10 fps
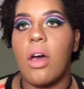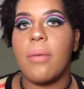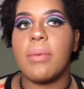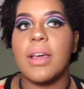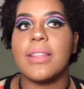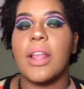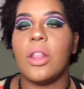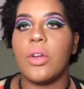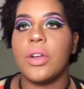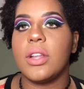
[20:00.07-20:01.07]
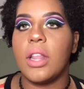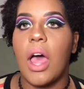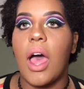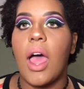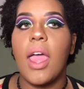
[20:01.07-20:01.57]
long because I learned a
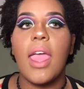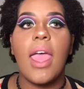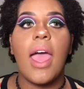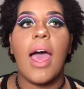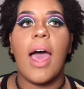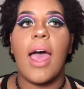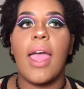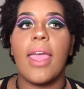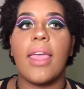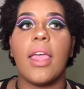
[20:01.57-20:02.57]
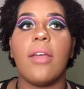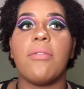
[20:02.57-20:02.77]
lot. I